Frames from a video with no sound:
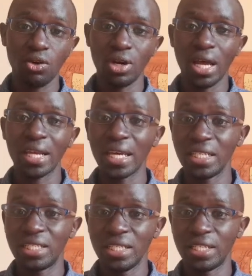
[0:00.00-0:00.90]
or an
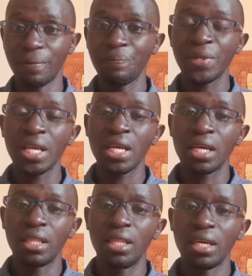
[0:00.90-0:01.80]
8-seater.
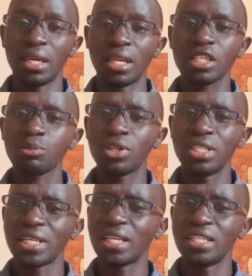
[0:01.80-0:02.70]
The dashboard
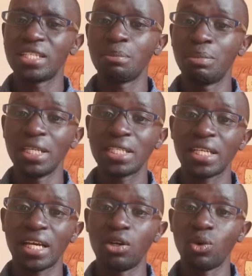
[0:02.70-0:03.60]
design is
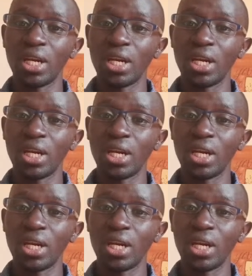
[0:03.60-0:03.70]
simplistic and well